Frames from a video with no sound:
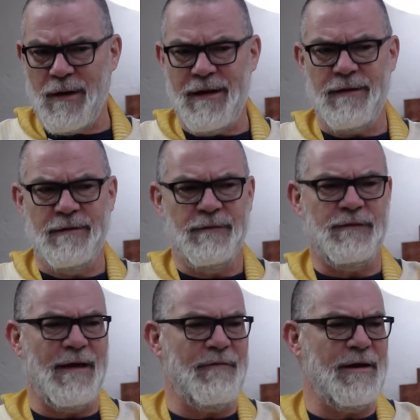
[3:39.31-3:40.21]

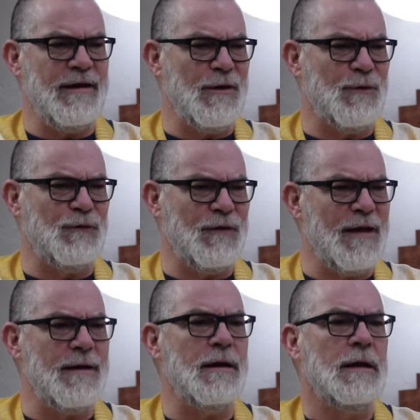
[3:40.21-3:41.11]
27 years
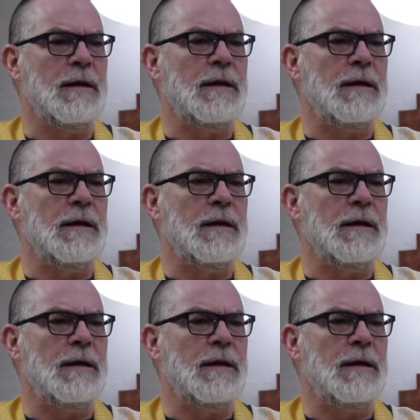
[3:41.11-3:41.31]
in,